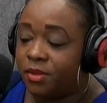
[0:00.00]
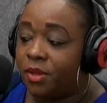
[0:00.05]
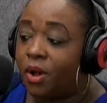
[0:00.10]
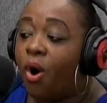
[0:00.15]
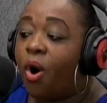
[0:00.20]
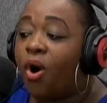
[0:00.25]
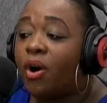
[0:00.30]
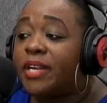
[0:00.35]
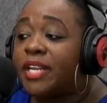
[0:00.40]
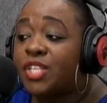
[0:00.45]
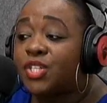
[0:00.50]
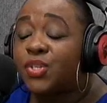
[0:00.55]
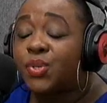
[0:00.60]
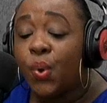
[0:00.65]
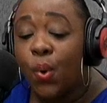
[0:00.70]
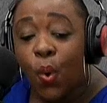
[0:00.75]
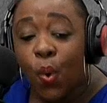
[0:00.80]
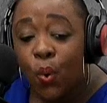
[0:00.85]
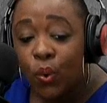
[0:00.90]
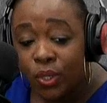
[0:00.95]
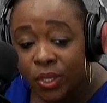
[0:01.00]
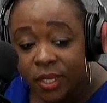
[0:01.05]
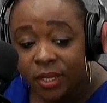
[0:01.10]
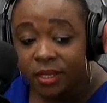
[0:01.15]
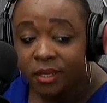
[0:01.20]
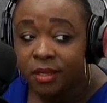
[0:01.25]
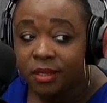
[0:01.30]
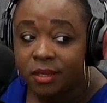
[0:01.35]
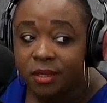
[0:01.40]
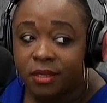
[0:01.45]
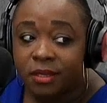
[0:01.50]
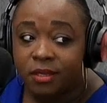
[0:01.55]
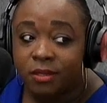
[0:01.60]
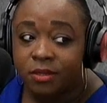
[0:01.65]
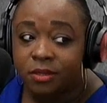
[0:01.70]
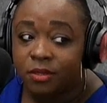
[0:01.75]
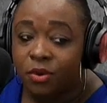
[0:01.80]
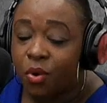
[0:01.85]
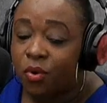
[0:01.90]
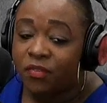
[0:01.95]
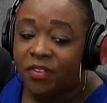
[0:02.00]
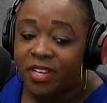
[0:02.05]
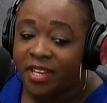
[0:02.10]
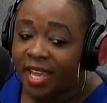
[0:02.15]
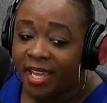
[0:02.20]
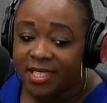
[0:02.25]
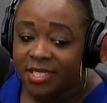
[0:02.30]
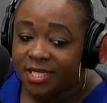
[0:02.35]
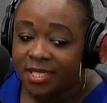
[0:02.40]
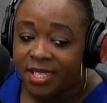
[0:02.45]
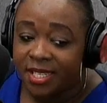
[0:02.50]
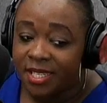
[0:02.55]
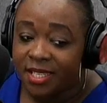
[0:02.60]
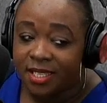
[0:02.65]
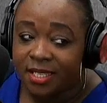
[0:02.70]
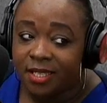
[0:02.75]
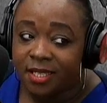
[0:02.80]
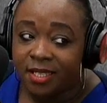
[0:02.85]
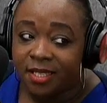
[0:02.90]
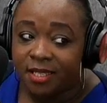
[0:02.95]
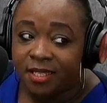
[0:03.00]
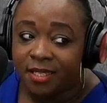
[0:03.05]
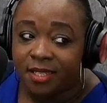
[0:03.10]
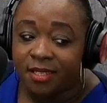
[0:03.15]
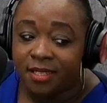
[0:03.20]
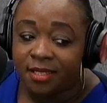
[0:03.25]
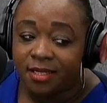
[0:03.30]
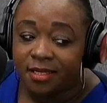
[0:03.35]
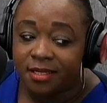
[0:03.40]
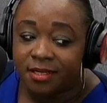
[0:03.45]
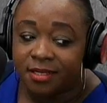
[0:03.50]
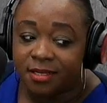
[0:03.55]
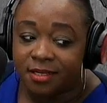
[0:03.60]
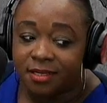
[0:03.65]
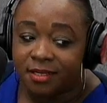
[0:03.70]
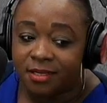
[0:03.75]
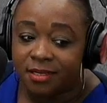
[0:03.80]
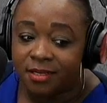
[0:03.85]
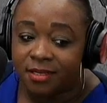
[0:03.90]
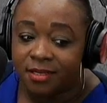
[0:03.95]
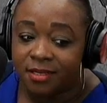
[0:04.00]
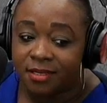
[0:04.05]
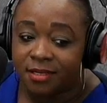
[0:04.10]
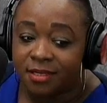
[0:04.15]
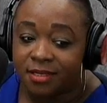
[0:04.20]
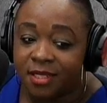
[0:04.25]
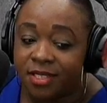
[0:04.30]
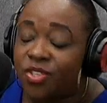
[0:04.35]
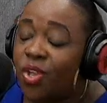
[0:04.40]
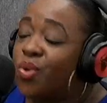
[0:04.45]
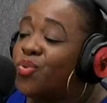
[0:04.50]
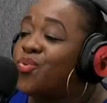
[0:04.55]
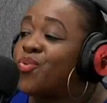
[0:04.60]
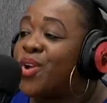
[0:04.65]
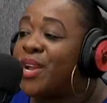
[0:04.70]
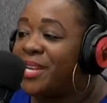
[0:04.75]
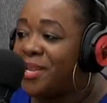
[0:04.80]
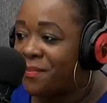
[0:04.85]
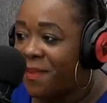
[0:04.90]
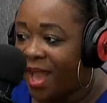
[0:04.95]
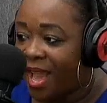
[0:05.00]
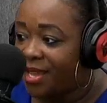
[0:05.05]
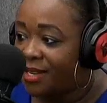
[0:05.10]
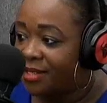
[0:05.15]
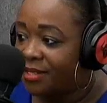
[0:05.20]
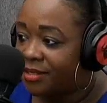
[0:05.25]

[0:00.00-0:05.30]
On its own, COVID-19 is already bad.